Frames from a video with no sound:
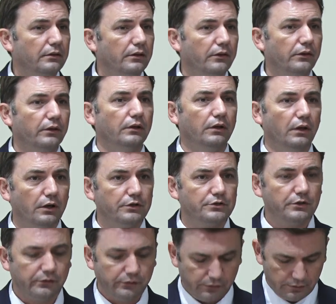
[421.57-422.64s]
the
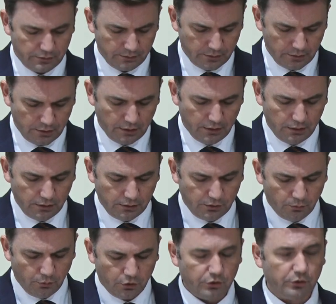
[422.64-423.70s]
largest
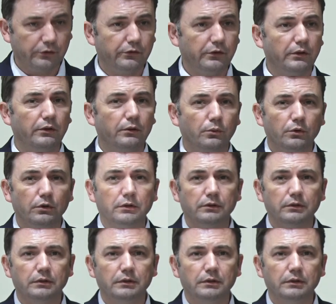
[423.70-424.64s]
democracy in the world,